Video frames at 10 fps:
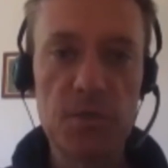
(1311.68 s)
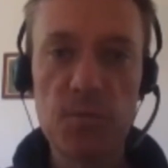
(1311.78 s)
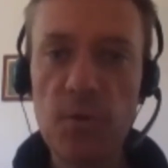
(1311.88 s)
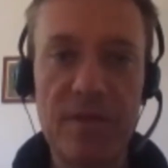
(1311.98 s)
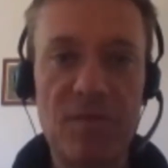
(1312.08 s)
You
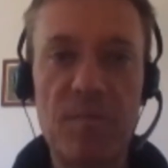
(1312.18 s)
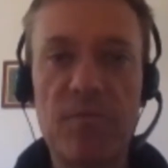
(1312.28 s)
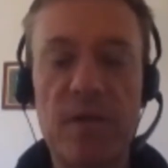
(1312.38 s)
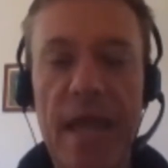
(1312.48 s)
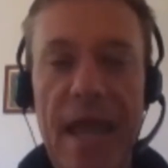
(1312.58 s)
just will never be
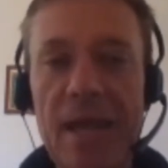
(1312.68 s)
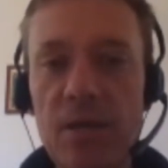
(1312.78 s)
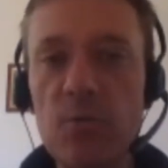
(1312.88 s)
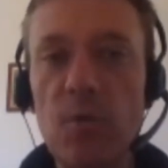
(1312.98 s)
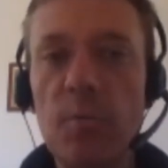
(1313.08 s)
free,
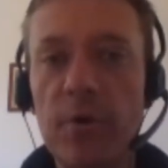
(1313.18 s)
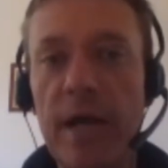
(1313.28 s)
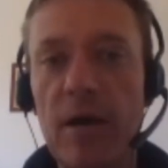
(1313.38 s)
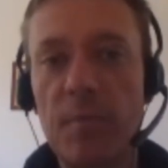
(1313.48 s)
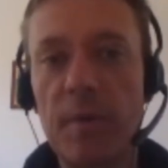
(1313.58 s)
and you will
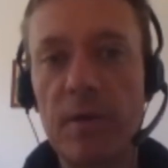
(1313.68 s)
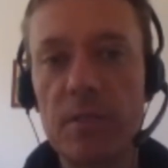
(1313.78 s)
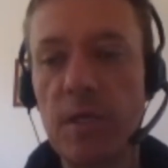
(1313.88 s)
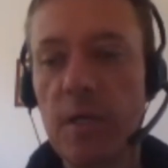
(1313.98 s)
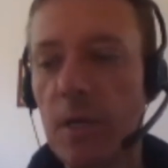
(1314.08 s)
burn out,
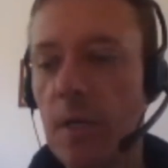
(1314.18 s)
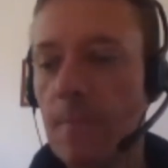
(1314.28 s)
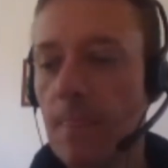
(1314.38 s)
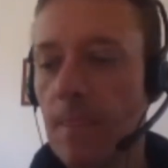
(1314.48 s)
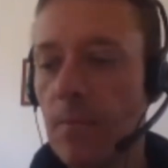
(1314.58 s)
because
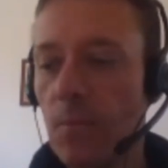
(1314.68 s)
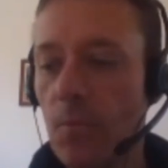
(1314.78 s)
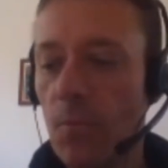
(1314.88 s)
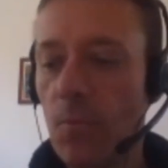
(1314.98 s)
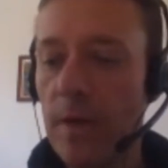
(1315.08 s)

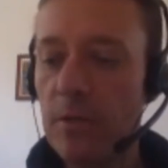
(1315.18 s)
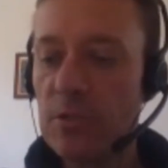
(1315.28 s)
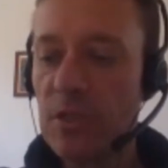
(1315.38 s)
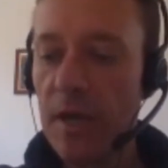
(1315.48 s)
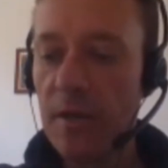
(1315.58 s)
when you
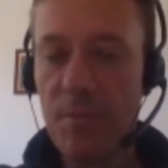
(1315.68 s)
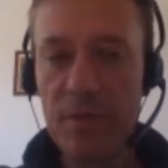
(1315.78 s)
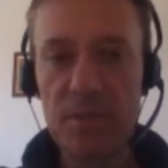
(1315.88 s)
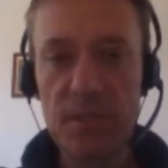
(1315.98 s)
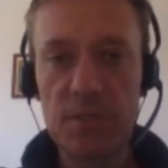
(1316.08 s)
start in your
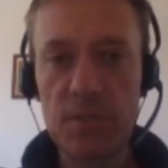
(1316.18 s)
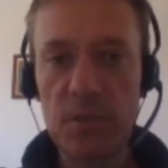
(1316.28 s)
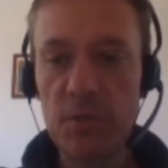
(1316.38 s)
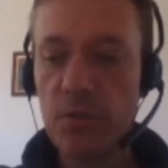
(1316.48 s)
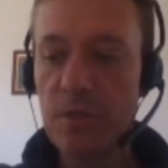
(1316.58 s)

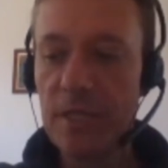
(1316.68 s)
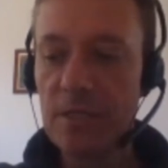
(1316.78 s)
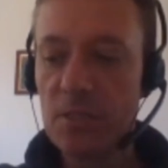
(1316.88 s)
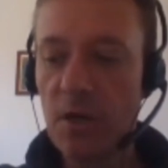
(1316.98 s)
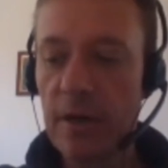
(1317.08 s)
business, you
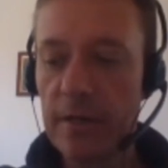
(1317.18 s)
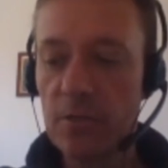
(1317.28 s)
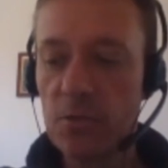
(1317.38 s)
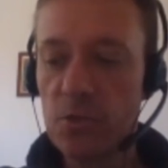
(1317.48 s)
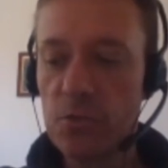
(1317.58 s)
didn't
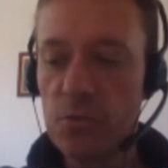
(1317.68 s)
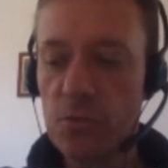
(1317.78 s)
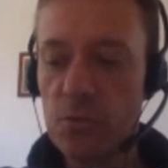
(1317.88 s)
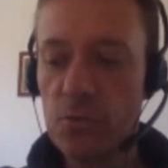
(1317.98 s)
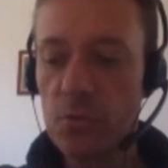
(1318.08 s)
start
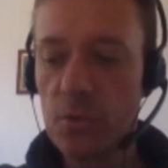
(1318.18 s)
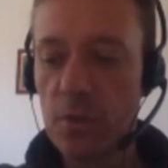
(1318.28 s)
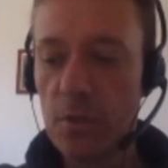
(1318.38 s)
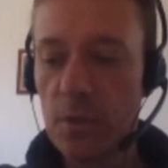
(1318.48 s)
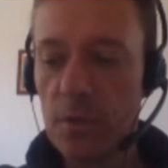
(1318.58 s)
to
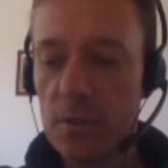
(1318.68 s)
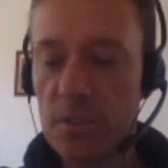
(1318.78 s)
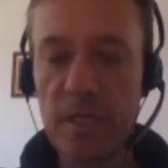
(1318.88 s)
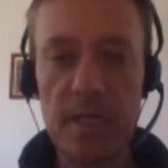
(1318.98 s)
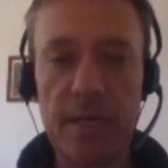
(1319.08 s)

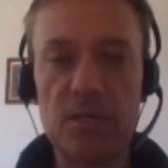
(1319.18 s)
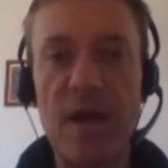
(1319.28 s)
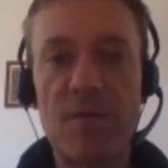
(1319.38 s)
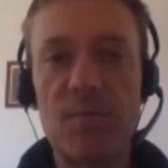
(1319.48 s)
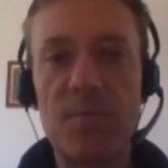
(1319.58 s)
sit and
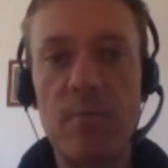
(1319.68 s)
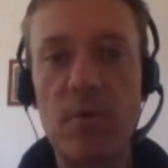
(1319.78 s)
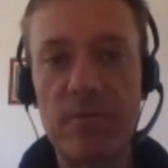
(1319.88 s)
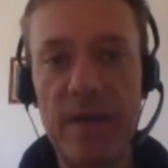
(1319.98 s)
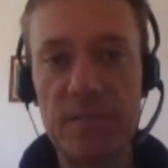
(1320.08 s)
interact with
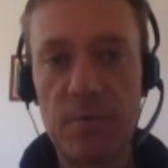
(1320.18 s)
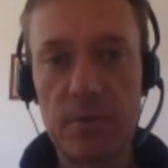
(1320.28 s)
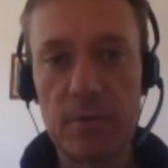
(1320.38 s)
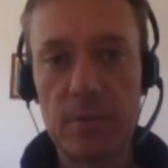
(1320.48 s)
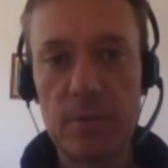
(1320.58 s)
people on Facebook.
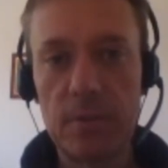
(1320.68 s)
